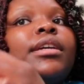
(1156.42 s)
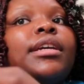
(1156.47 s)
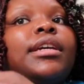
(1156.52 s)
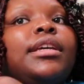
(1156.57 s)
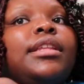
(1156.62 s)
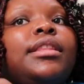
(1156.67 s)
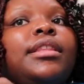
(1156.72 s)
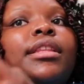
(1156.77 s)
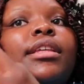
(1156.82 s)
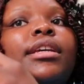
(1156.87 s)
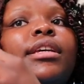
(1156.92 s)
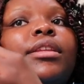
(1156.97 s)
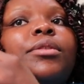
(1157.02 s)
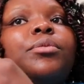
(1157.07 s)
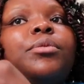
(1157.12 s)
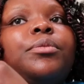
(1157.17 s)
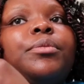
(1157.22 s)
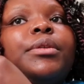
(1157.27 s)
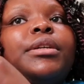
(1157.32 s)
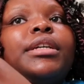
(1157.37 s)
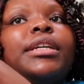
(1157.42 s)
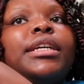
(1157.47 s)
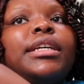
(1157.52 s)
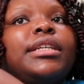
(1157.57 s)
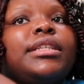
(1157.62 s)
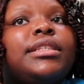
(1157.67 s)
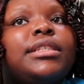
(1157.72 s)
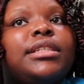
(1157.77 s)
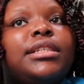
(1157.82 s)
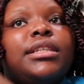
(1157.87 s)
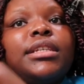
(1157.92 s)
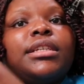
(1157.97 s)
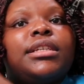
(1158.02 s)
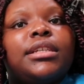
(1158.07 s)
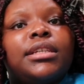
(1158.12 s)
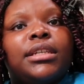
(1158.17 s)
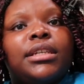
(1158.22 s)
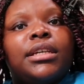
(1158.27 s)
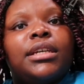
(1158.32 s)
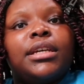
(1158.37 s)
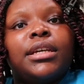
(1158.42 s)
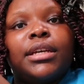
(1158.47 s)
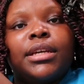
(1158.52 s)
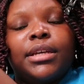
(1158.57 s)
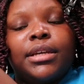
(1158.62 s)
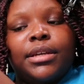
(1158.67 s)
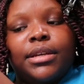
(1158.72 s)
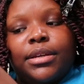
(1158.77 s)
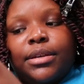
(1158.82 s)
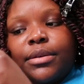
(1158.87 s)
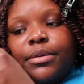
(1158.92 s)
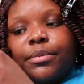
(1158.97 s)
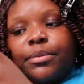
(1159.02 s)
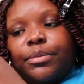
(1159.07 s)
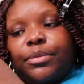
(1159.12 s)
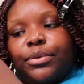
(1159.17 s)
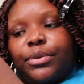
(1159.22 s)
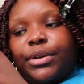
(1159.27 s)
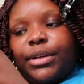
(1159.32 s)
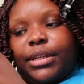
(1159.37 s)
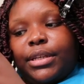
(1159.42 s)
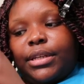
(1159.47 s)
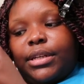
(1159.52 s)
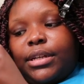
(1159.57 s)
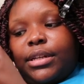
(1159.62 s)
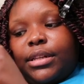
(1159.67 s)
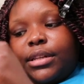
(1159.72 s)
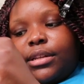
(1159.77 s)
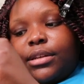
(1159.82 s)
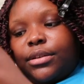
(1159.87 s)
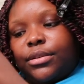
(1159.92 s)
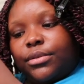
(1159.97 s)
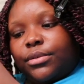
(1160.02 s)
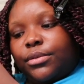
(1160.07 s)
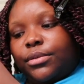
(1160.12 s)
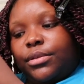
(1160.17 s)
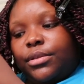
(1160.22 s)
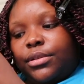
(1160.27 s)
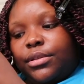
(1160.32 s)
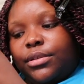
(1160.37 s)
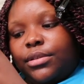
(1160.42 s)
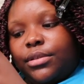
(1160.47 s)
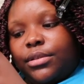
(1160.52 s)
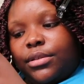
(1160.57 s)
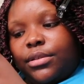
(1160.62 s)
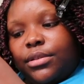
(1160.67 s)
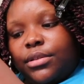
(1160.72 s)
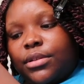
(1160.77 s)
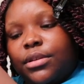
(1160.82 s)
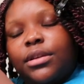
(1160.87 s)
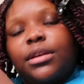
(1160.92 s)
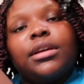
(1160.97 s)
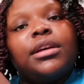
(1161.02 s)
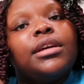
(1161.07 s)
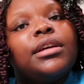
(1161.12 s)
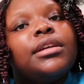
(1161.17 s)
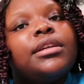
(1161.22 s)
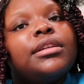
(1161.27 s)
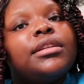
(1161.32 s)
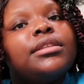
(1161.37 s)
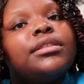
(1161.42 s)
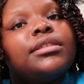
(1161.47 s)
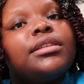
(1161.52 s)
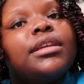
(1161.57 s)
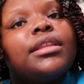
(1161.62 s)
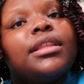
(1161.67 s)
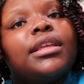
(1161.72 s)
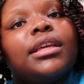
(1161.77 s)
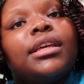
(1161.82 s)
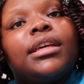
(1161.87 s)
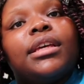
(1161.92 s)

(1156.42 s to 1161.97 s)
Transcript: And then when we get pretty close to the